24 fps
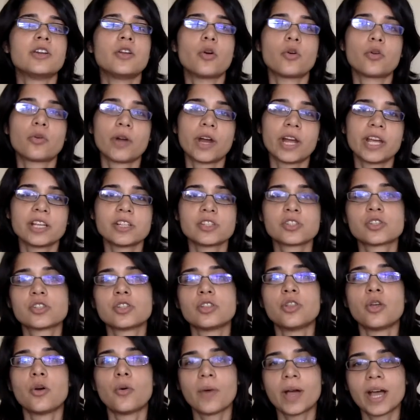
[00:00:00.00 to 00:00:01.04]
no grains,
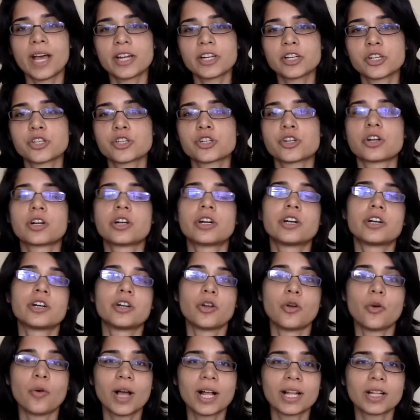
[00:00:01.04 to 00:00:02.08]
no added sugar,
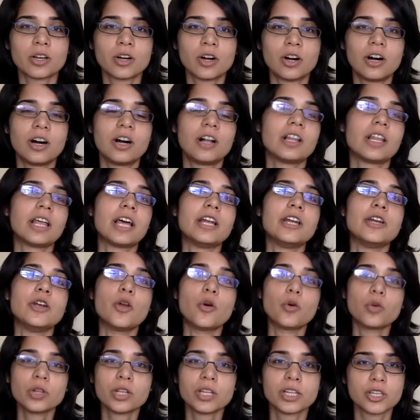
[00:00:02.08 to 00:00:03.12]
no alcohol, and
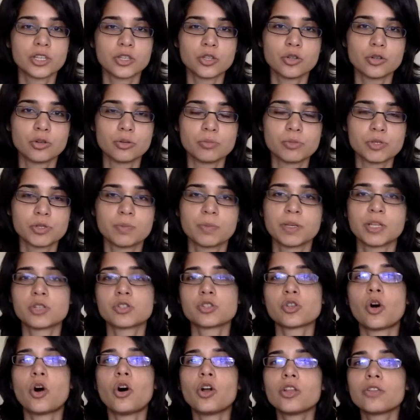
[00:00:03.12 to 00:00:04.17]
no legumes,
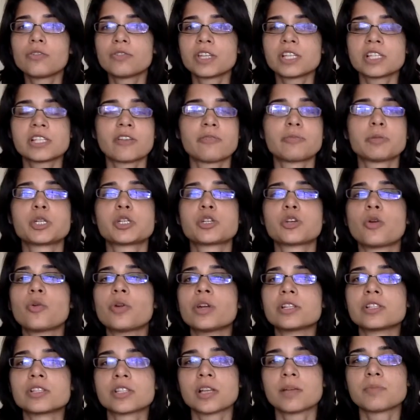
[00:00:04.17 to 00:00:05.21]
because all of these have been shown
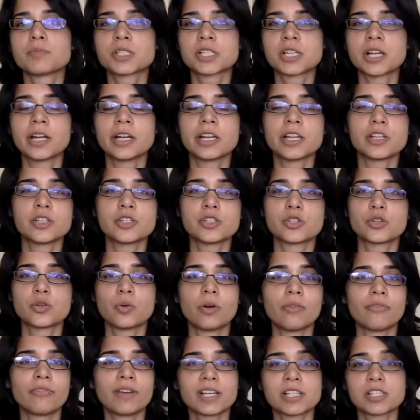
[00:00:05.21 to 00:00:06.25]
in some studies
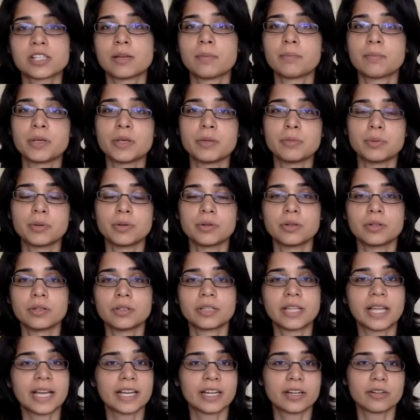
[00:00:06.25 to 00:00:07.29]
to affect some people
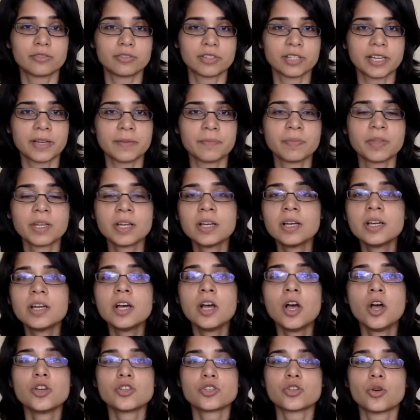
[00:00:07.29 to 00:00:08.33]
negatively.
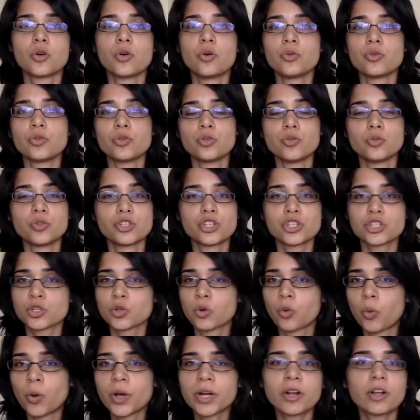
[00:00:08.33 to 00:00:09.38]
So you would
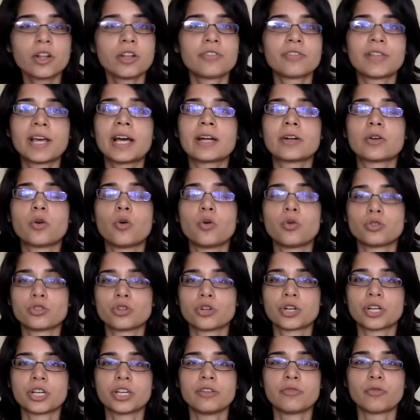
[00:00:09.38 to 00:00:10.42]
just quit all of that cold
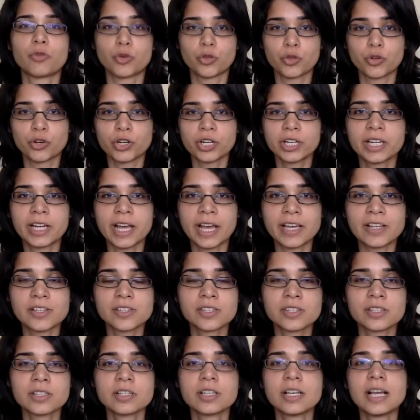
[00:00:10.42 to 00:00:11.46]
turkey for 30
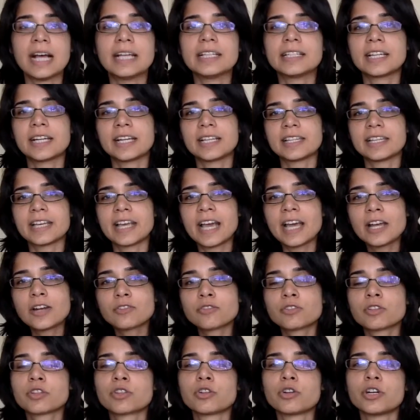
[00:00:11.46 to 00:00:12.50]
days, and then at the end
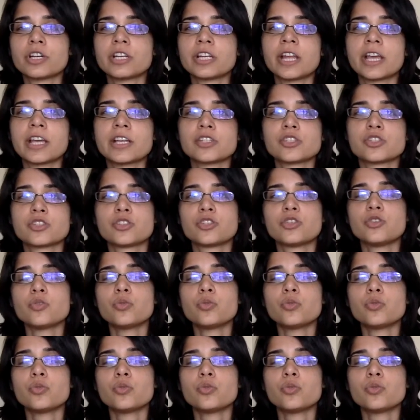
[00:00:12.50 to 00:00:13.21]
of the 30 days,